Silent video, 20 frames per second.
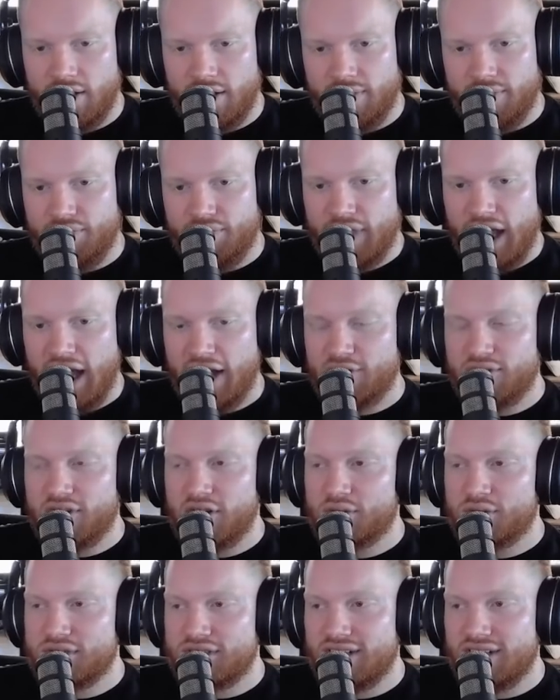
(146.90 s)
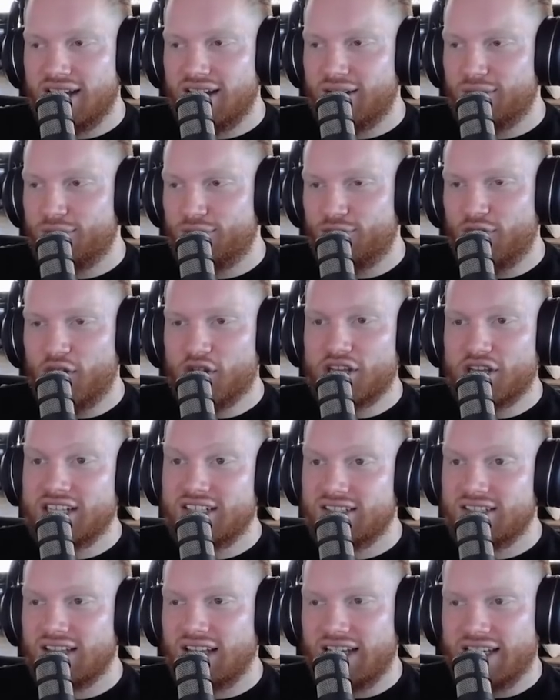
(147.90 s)
Adderall is not a
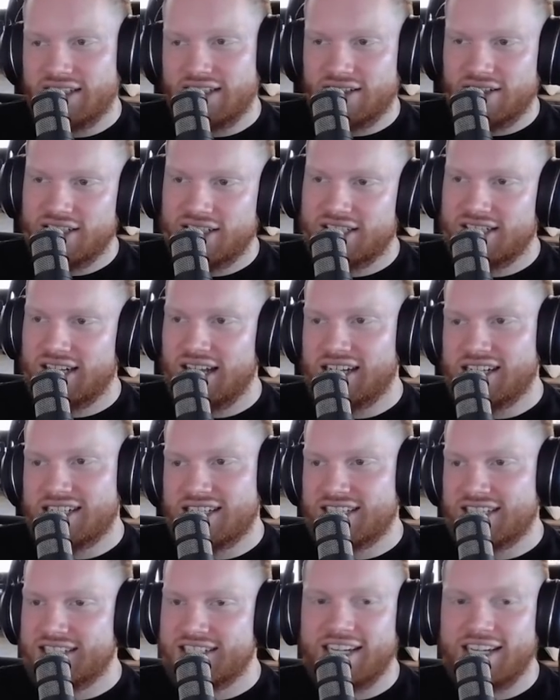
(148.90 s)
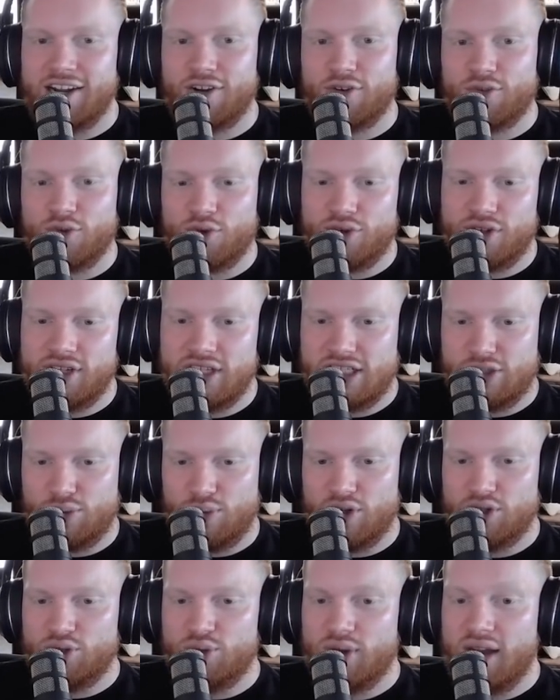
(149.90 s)
fucking, it's not a steroid to
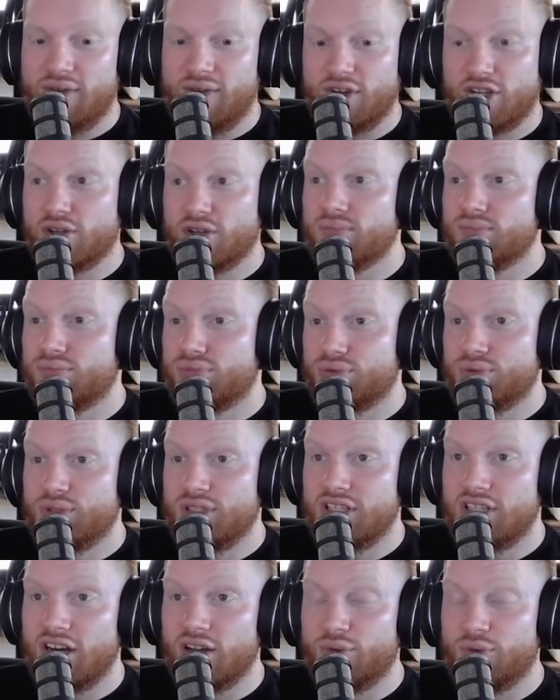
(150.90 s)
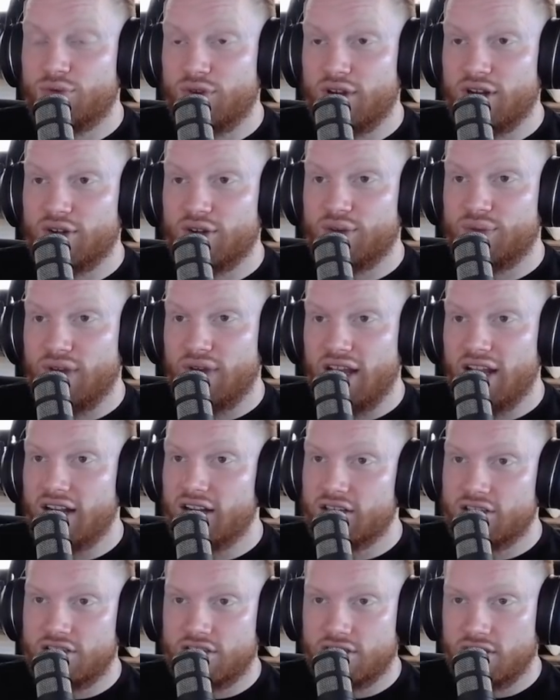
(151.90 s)
where you have a complete unfair
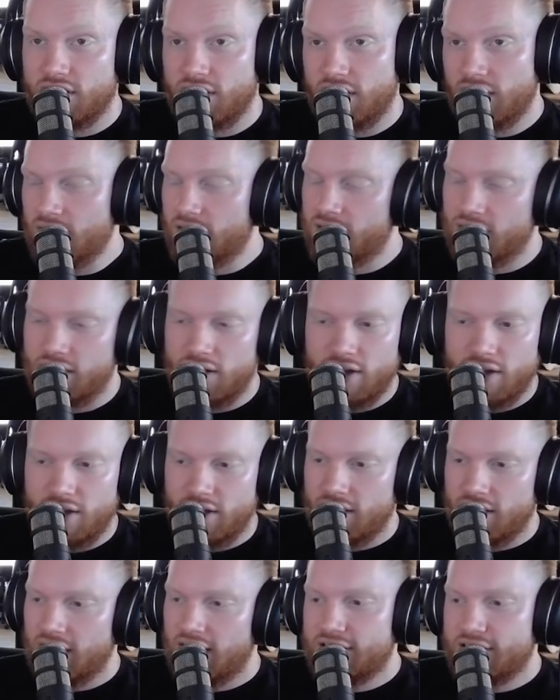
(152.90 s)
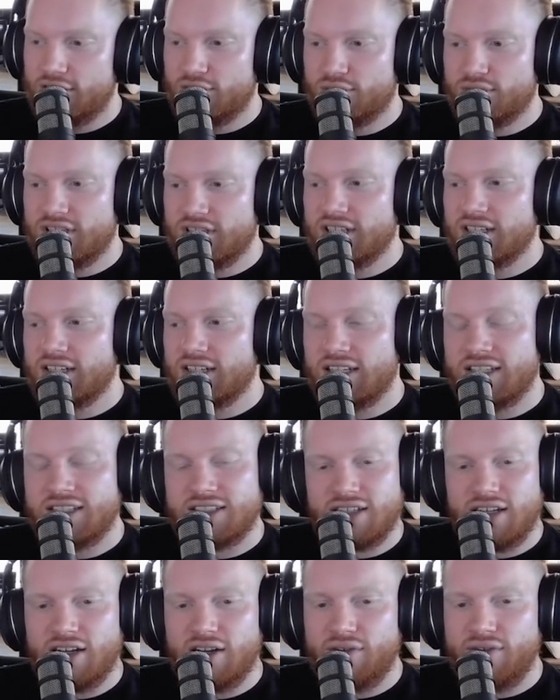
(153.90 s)
advantage. I don't think it is
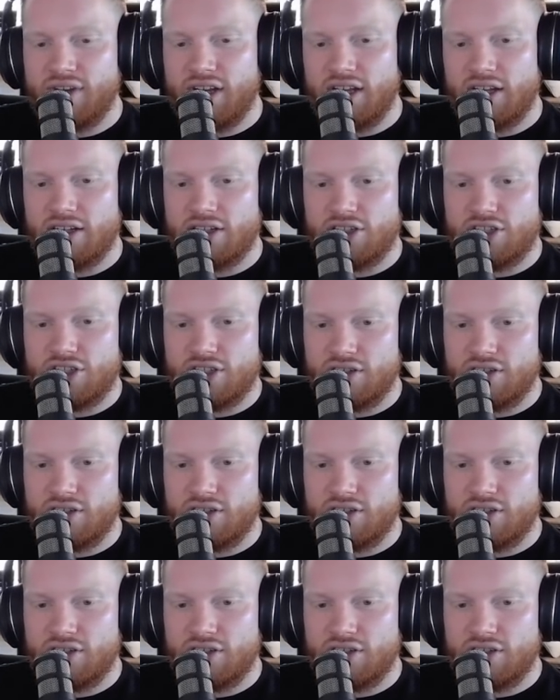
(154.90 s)
an advantage.